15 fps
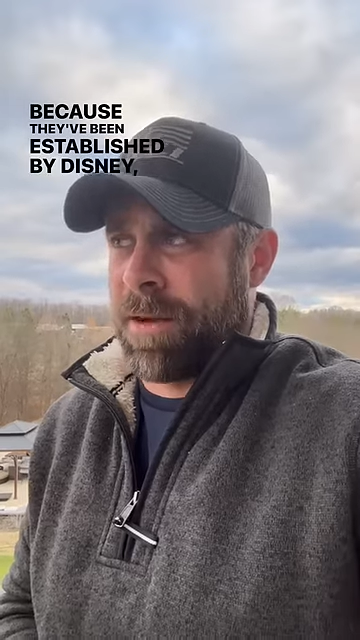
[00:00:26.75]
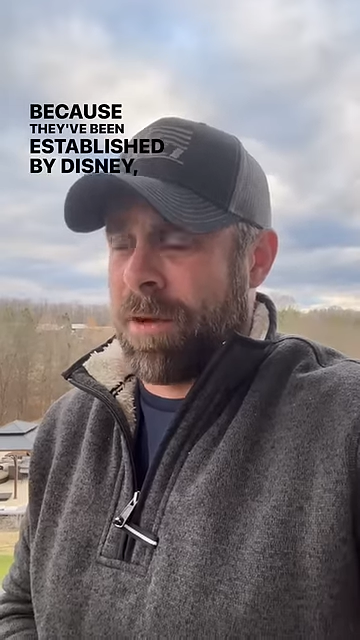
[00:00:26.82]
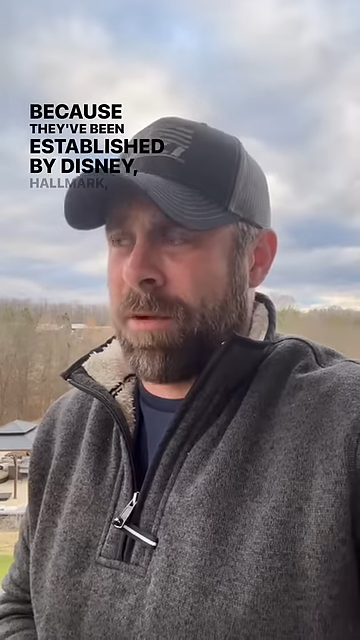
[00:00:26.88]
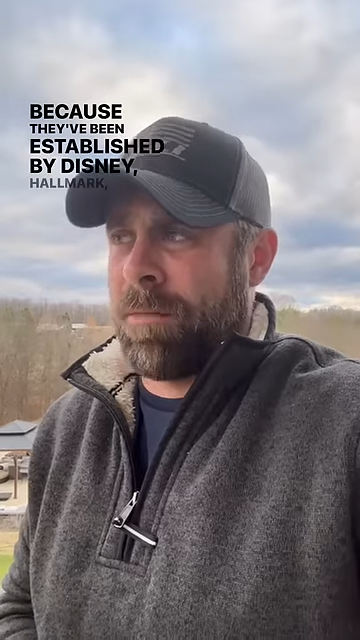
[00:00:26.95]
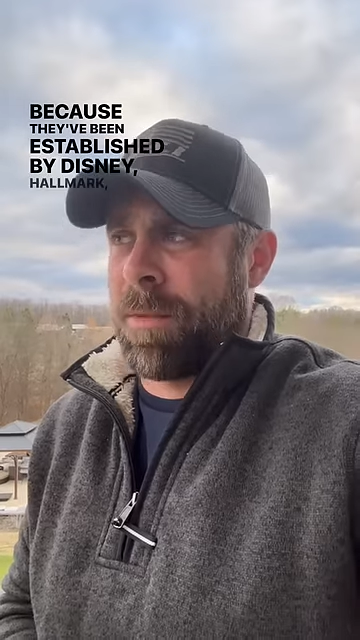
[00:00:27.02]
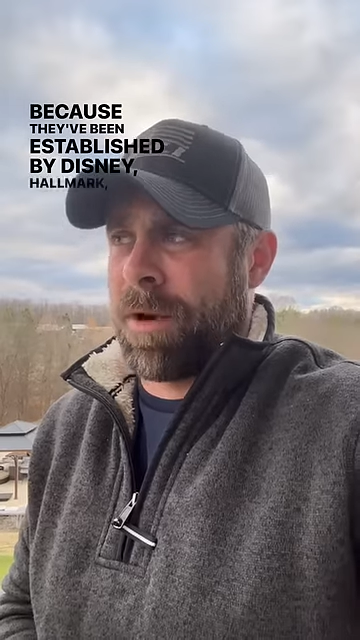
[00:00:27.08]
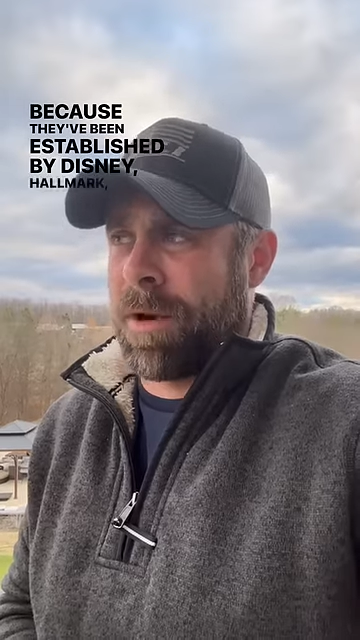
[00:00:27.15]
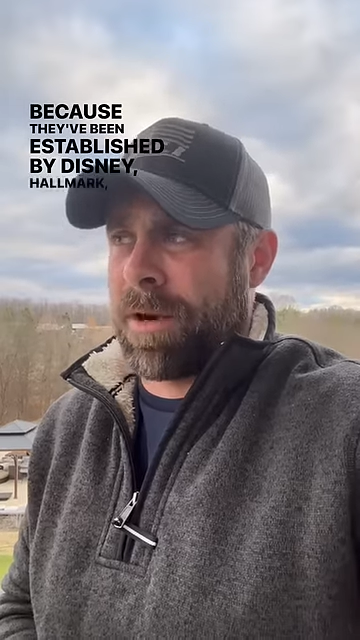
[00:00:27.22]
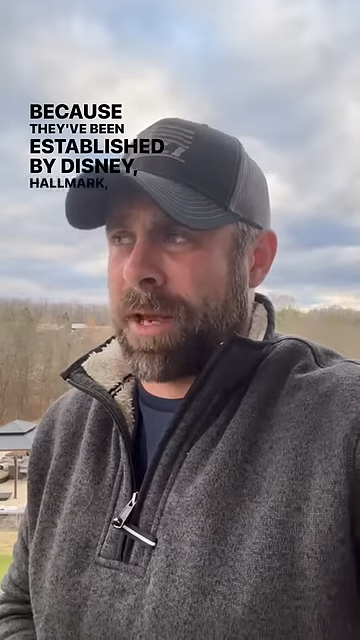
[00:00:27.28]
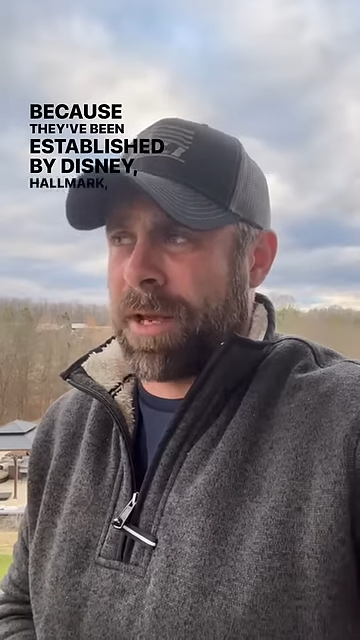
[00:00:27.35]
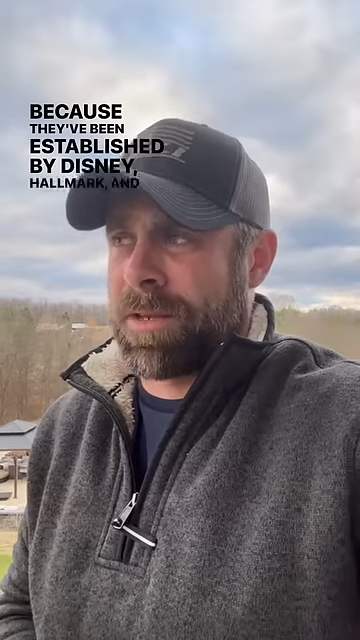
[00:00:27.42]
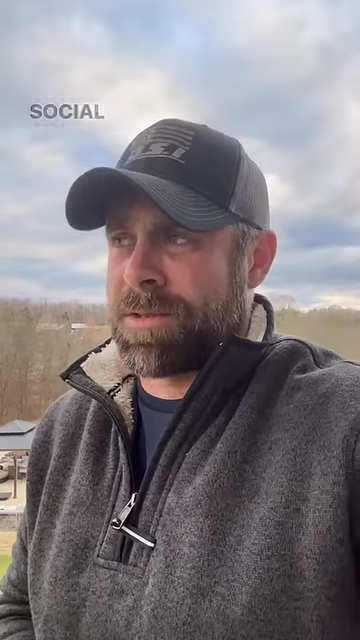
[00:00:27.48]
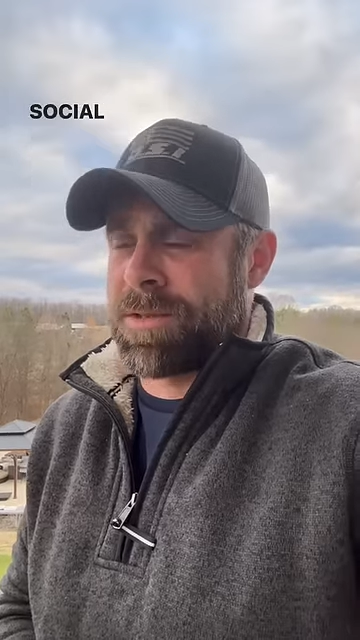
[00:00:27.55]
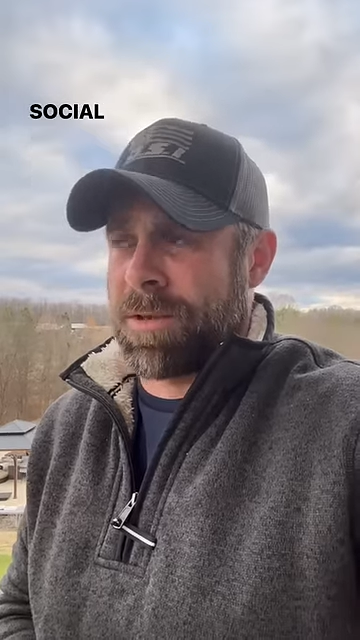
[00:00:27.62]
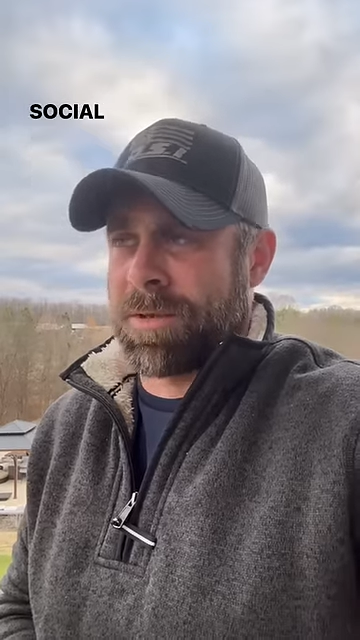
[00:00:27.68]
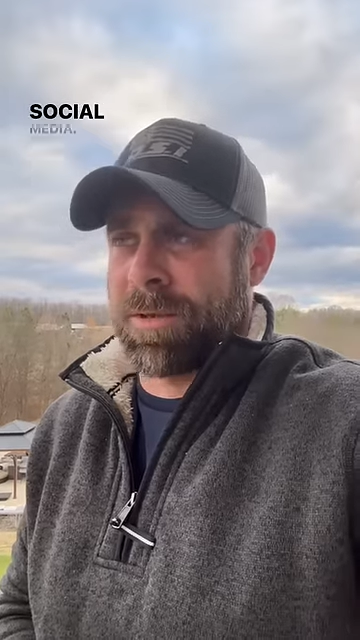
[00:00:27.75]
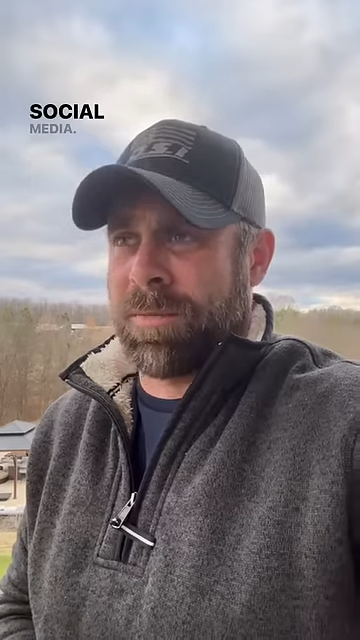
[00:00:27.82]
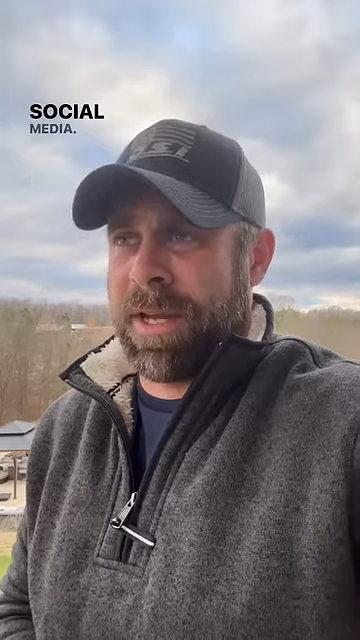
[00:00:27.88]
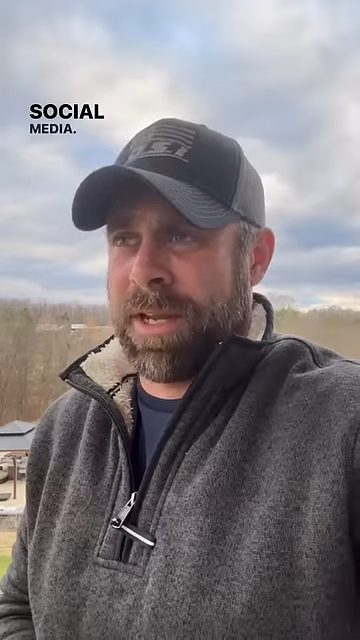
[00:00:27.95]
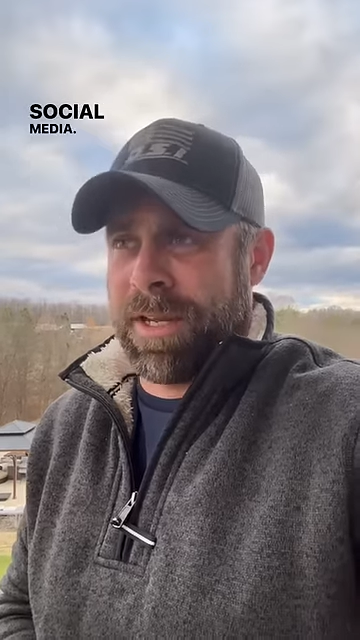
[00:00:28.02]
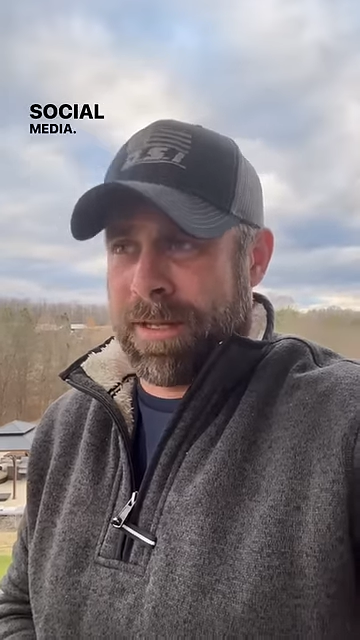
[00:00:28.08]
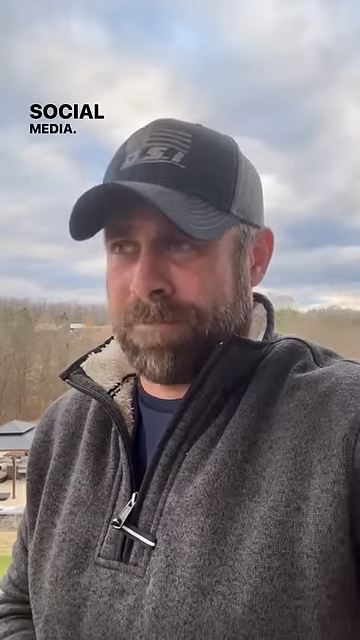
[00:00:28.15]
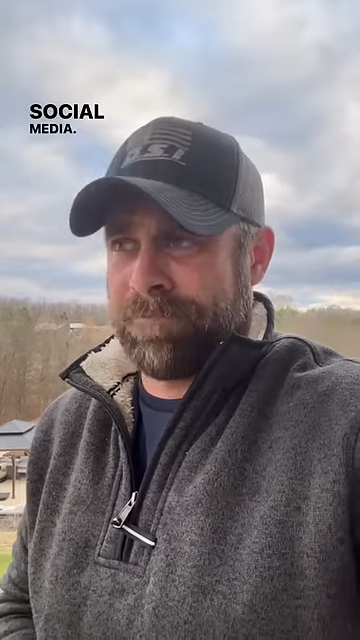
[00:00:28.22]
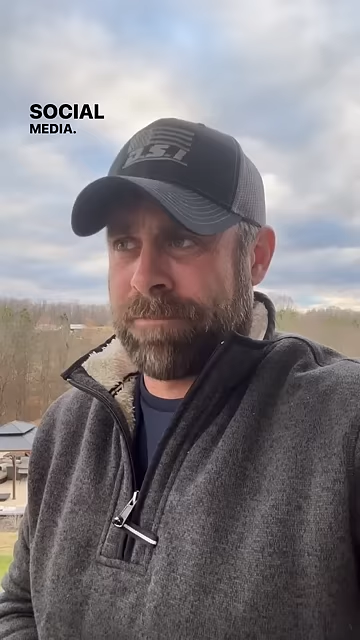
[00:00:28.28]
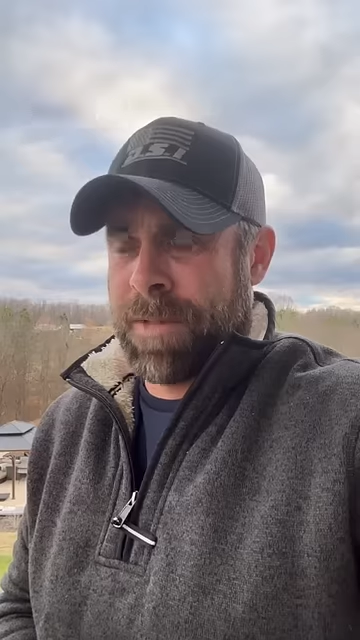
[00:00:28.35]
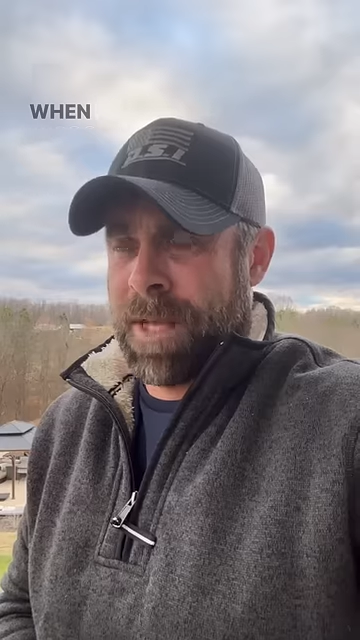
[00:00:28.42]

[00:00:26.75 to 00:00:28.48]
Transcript: Hallmark, and social media